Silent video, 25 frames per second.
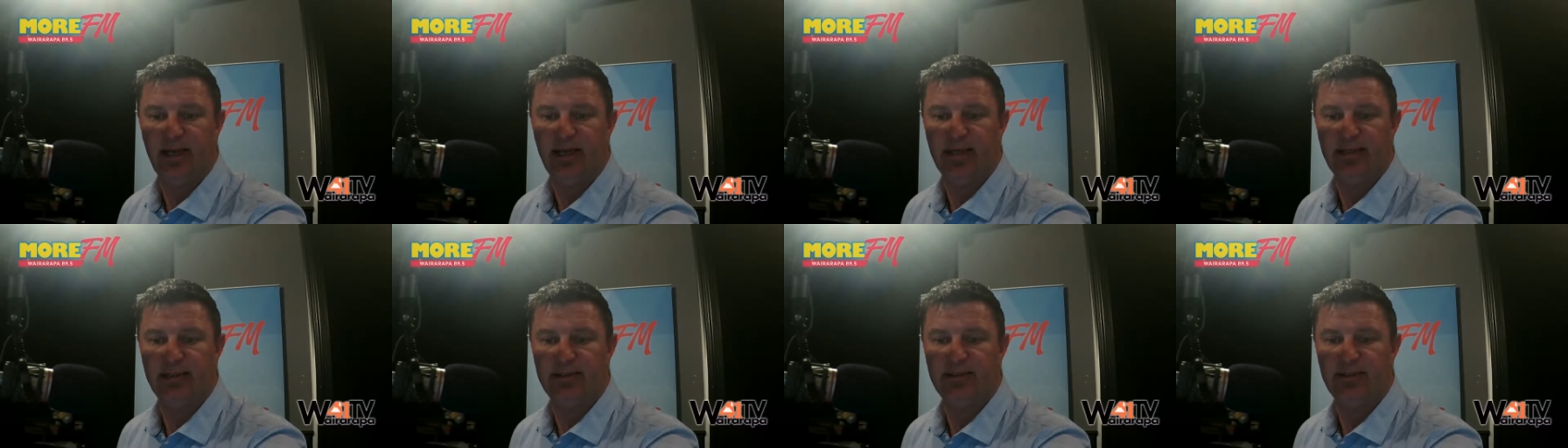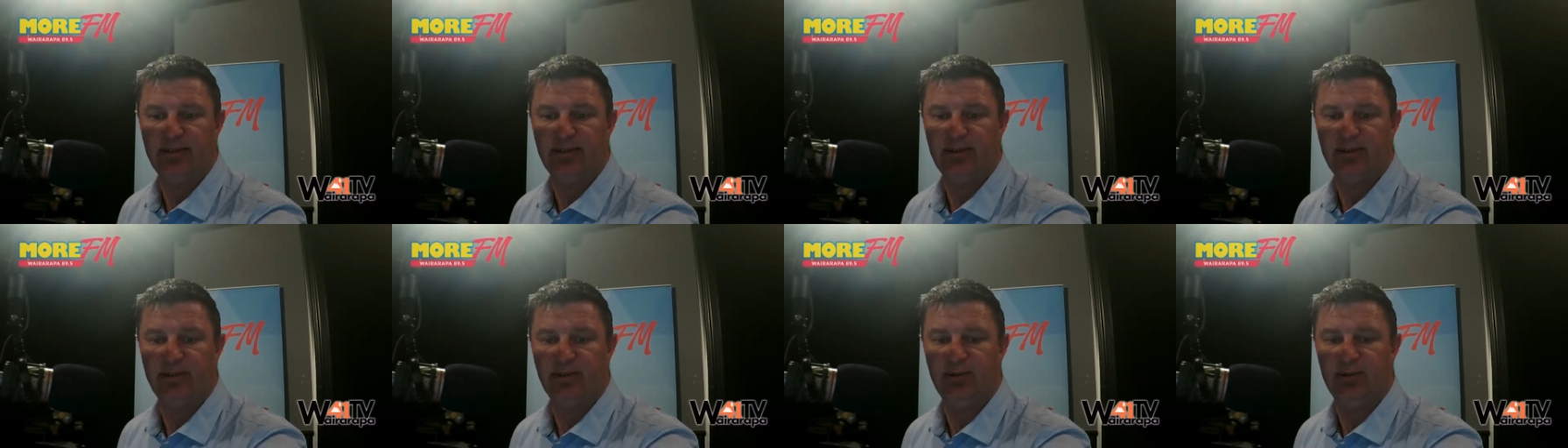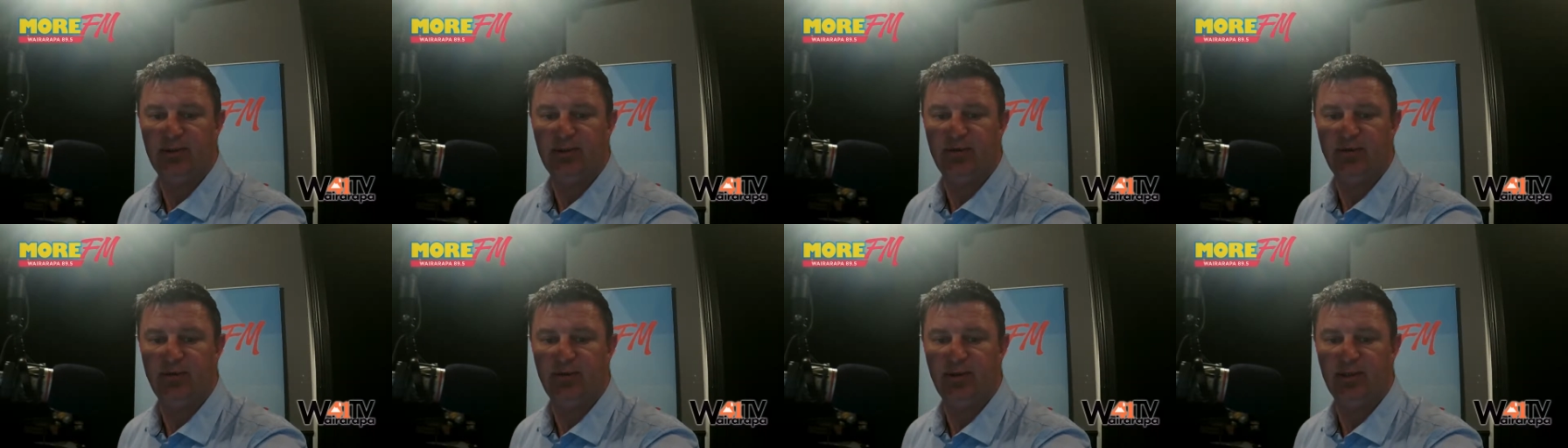as
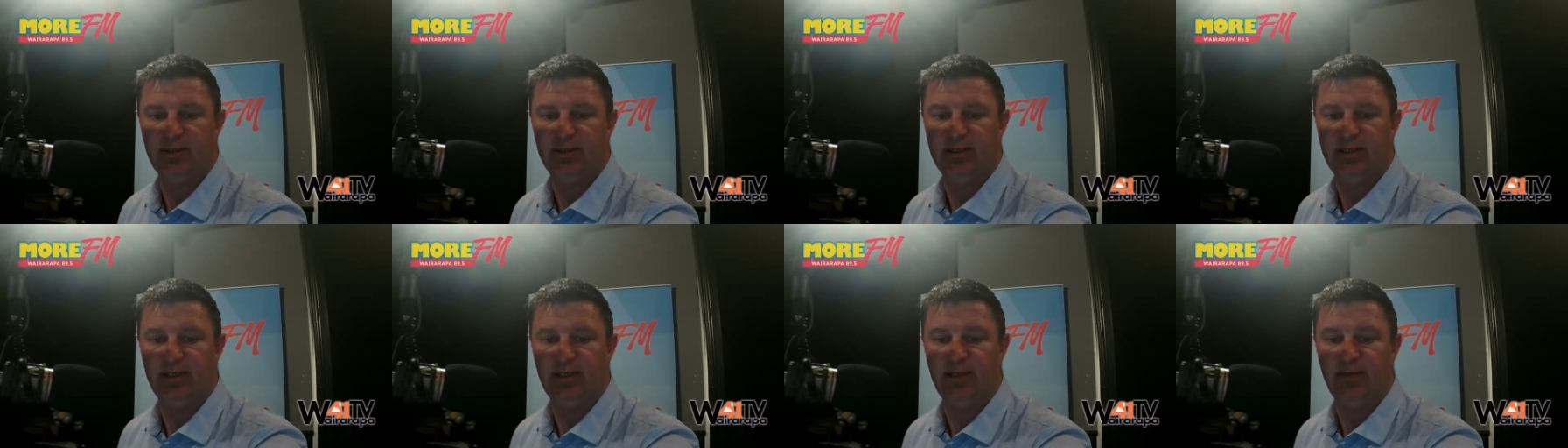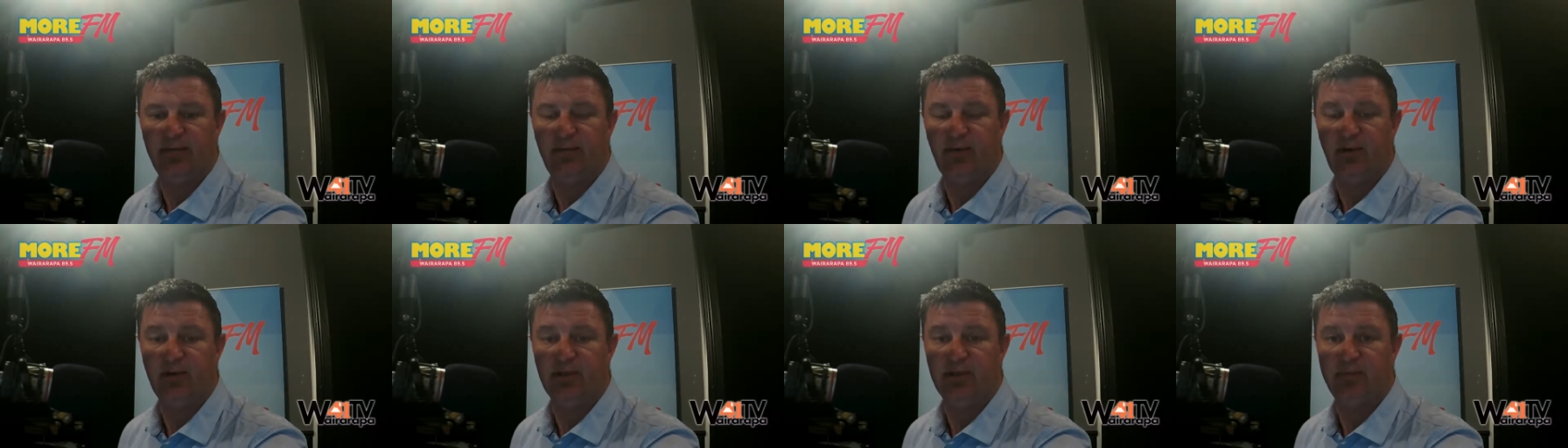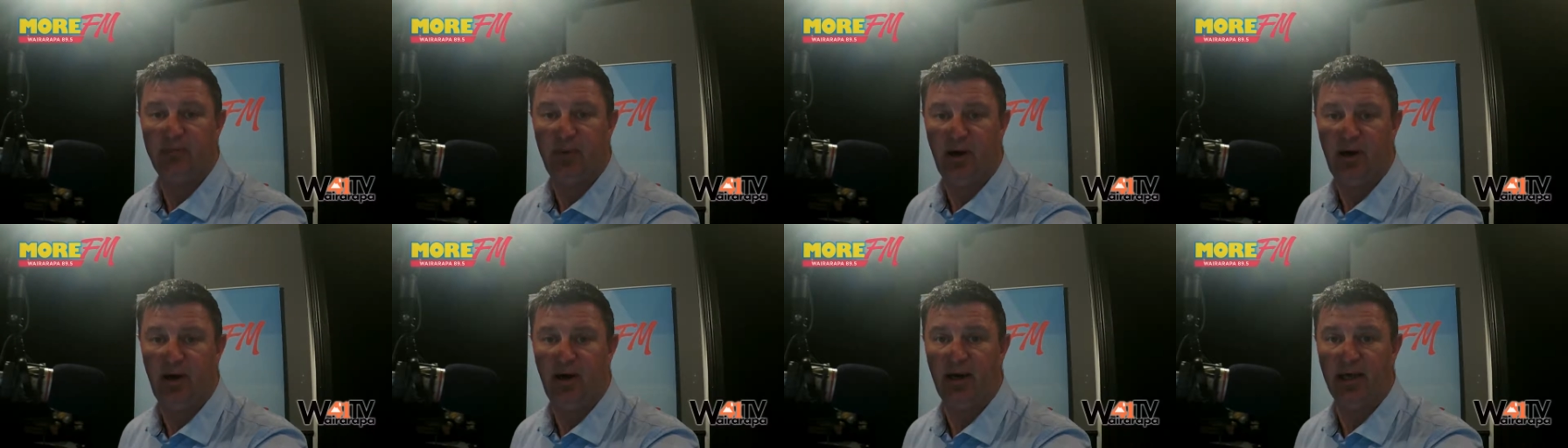Search for the City of
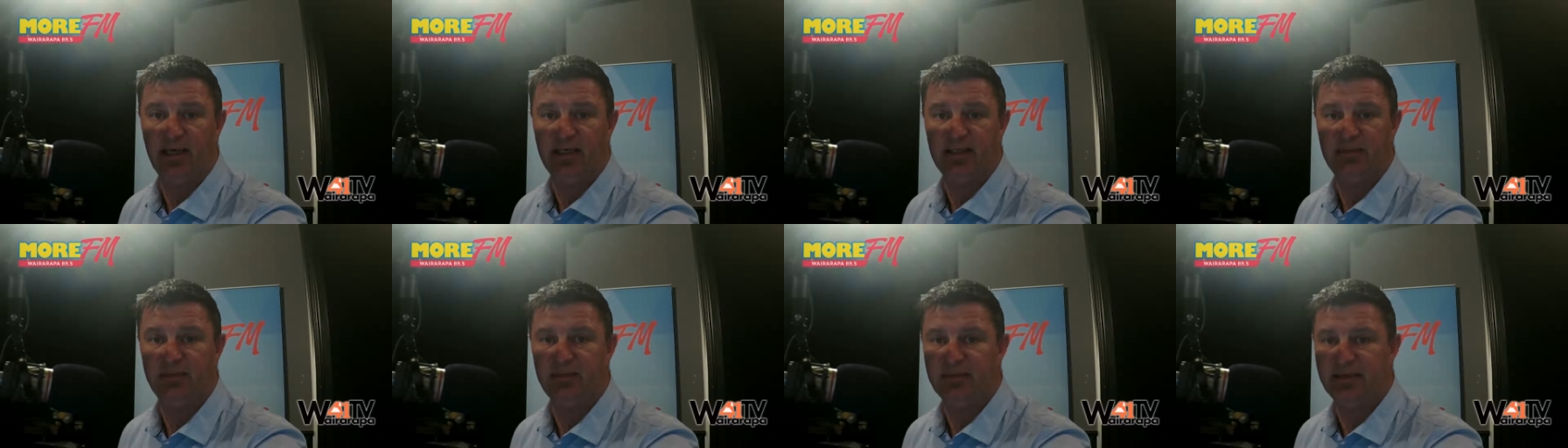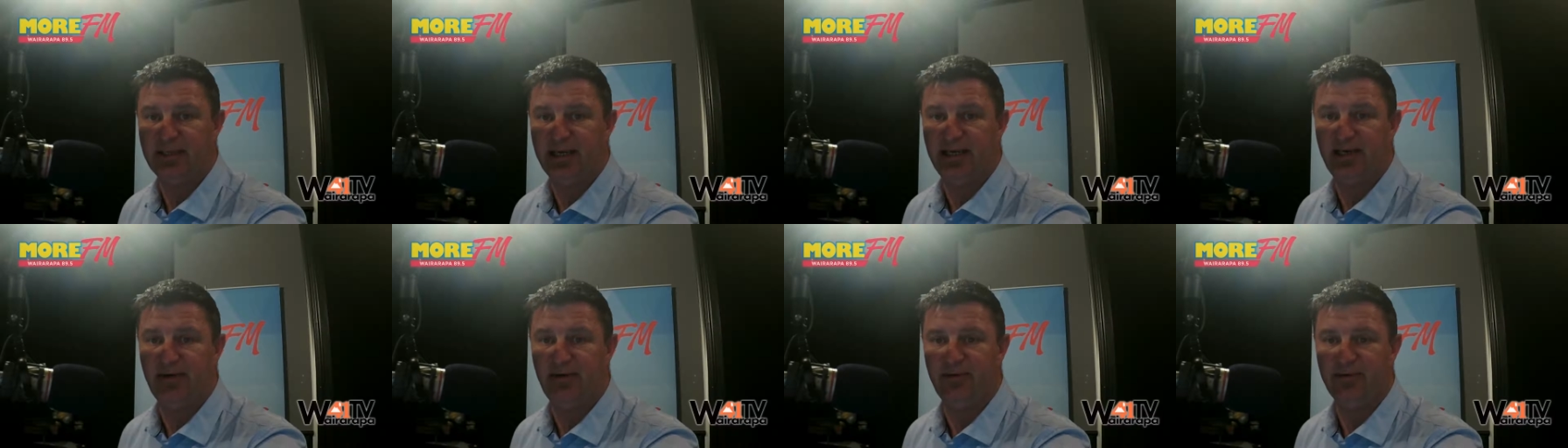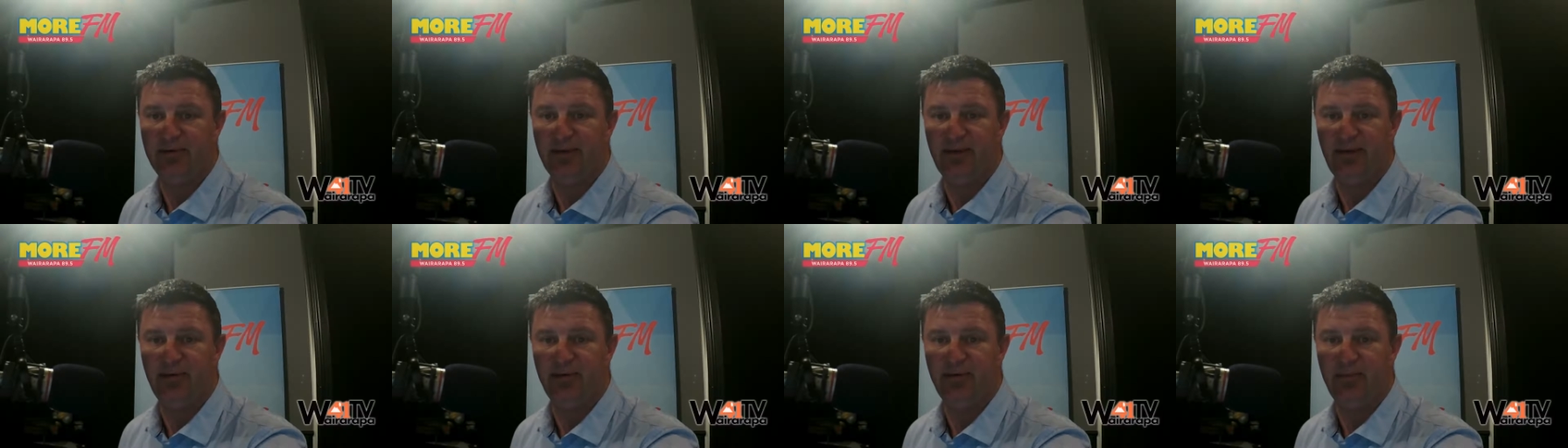Lost Pies was
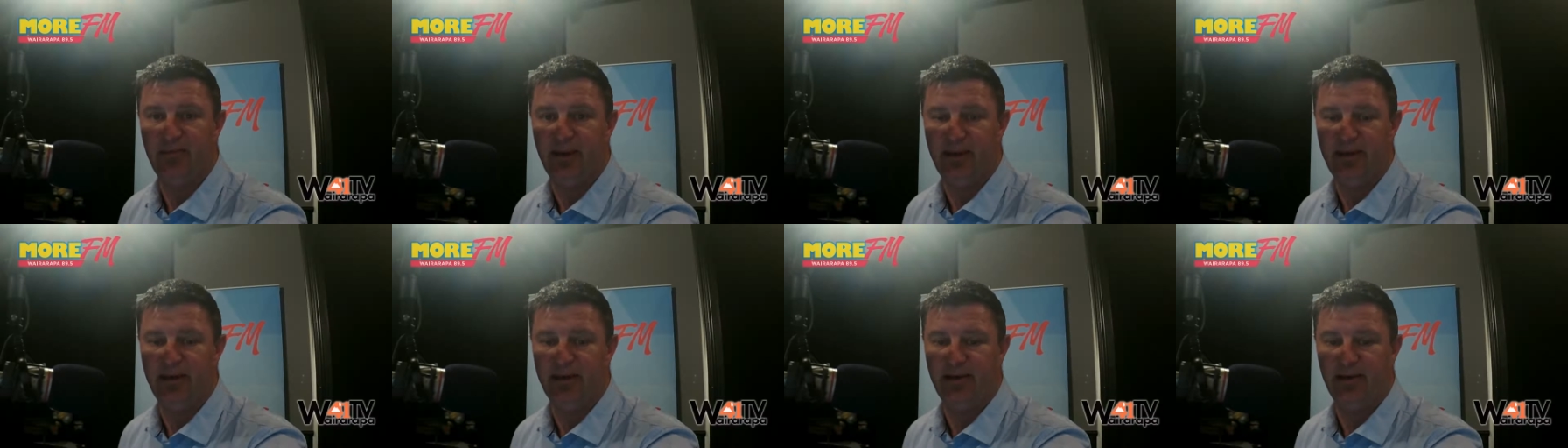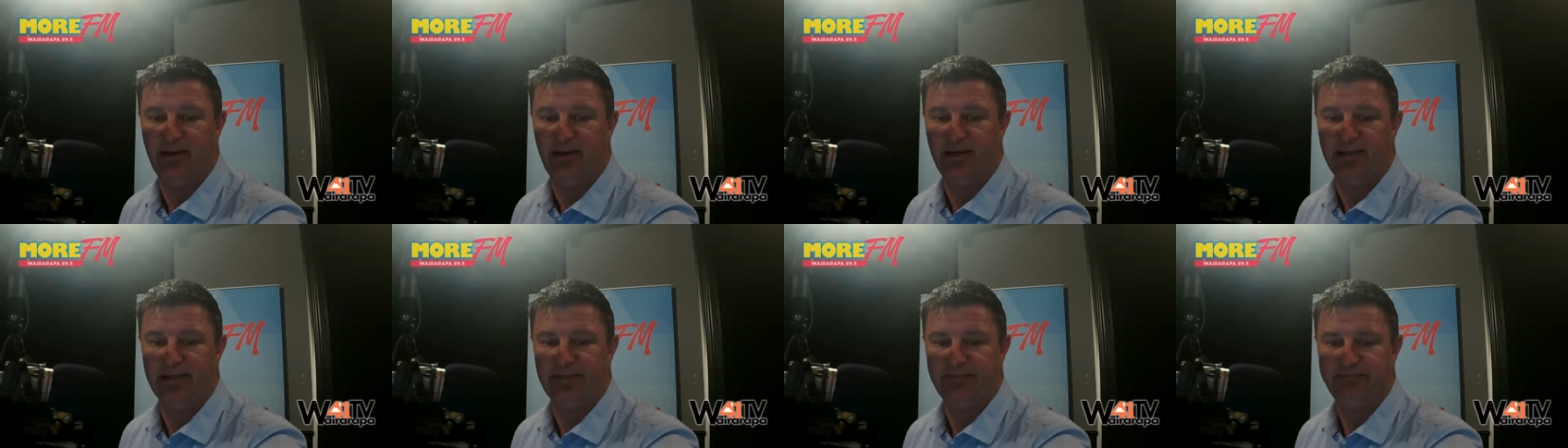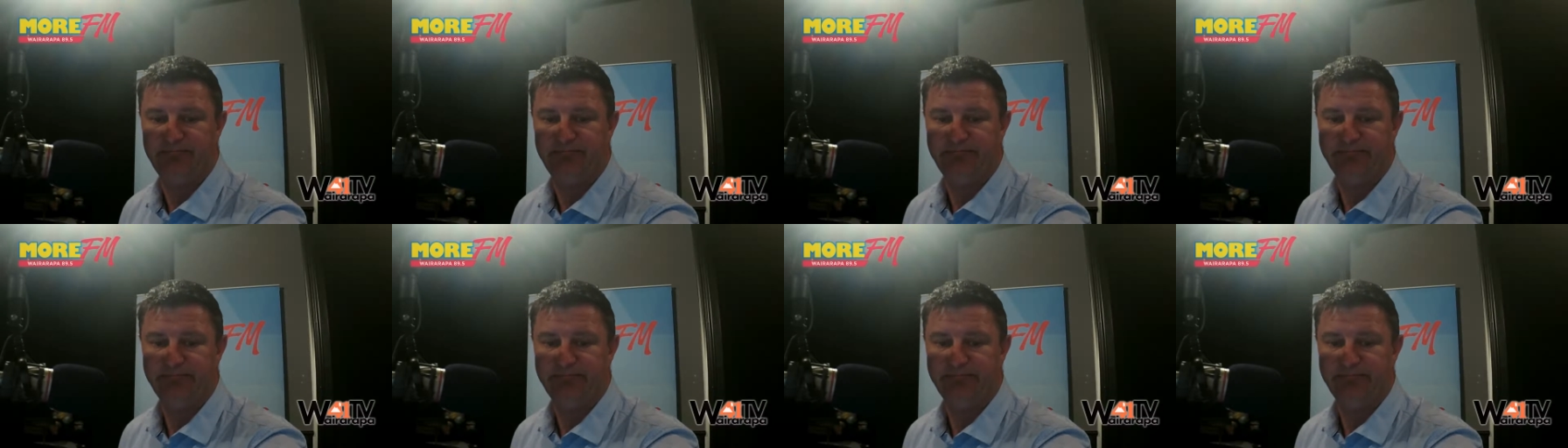held on Monday night.